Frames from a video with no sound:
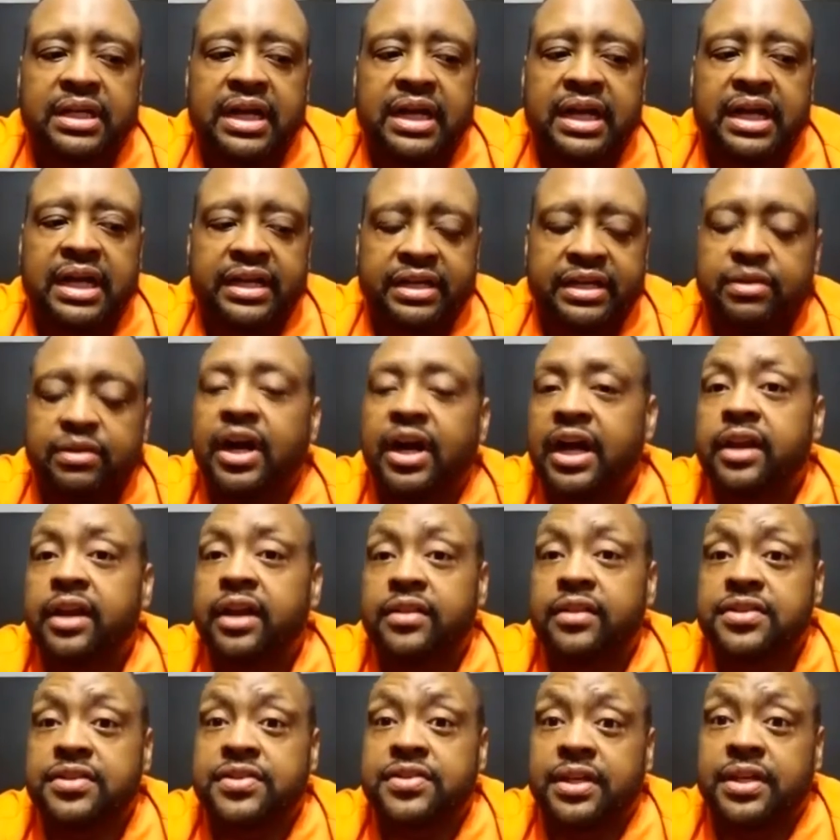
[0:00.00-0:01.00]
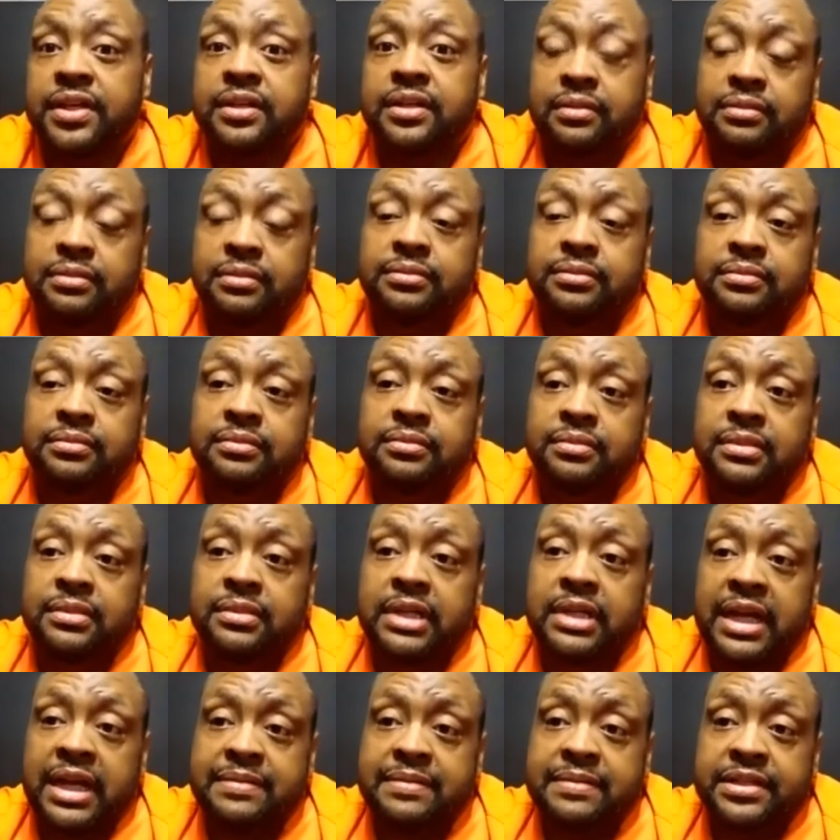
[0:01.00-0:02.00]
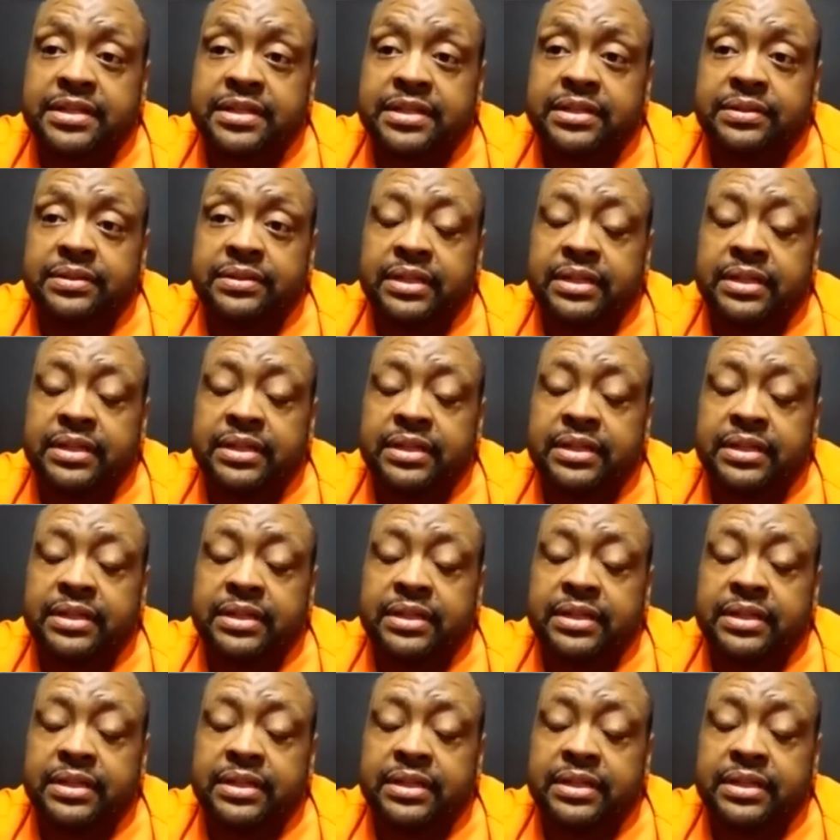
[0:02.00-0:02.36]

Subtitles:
You honor the struggle, absolutely.